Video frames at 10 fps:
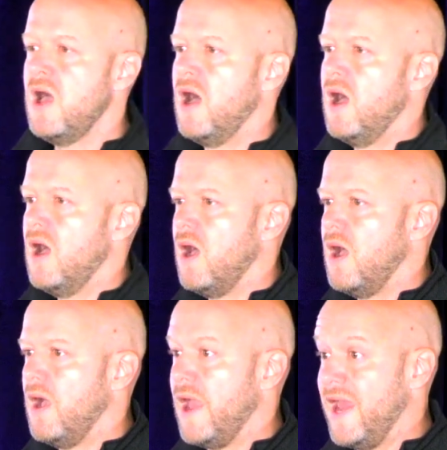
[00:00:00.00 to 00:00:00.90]

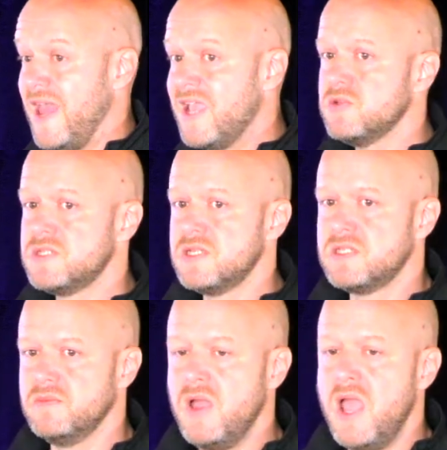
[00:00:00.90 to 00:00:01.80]
an
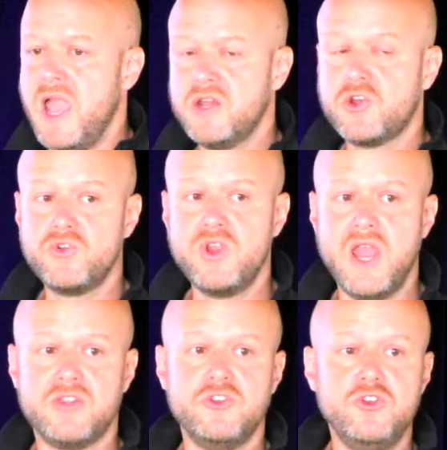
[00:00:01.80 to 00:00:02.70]
ecosystem and
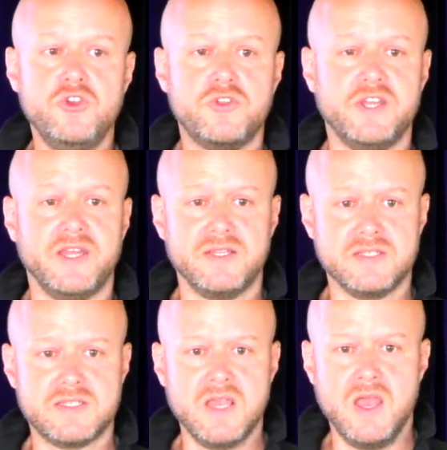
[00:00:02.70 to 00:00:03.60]
create new
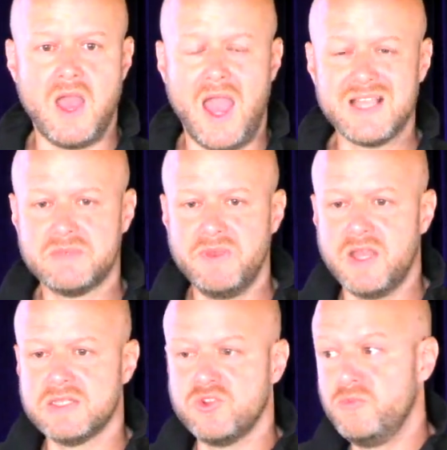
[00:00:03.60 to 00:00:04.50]
things as
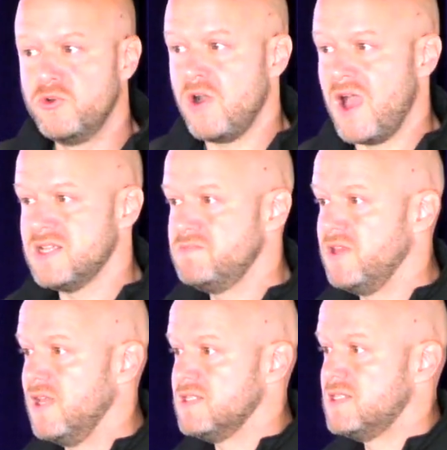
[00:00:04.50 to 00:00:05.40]
big as Uber, as
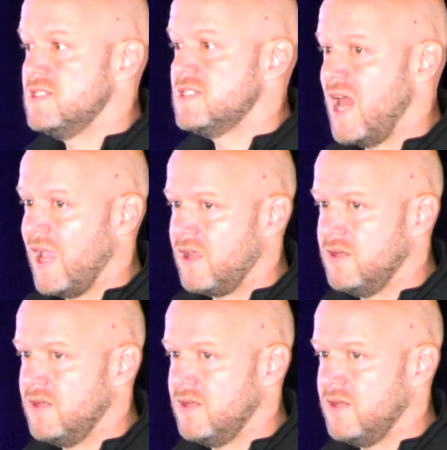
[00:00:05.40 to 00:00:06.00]
big as Slack.